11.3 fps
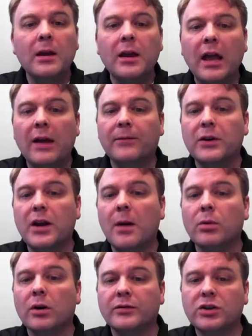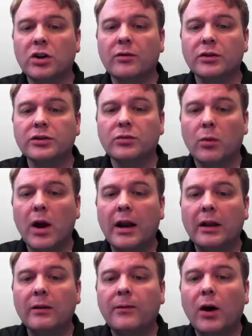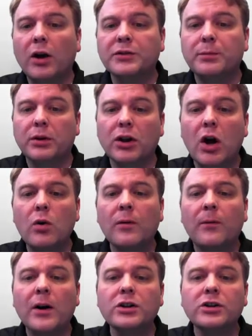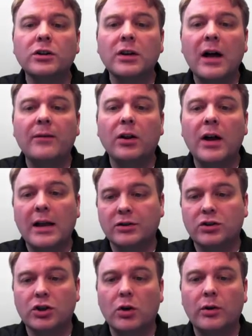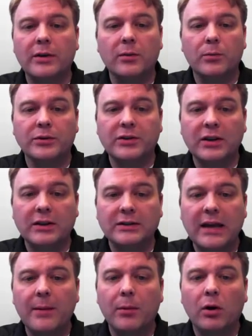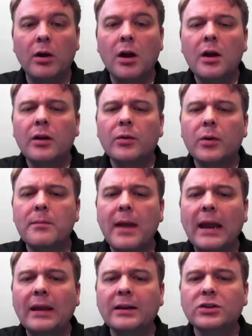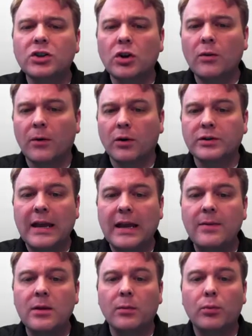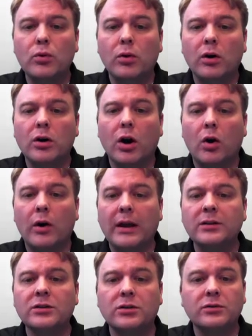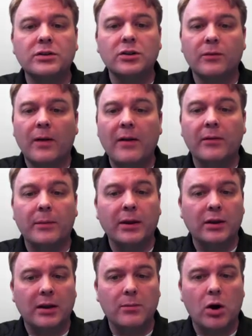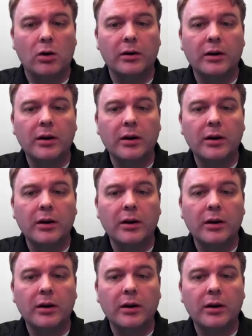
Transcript: If the number of servers running falls below the functional level as shown in the preceding table, the remaining servers in the pool go into survivability mode.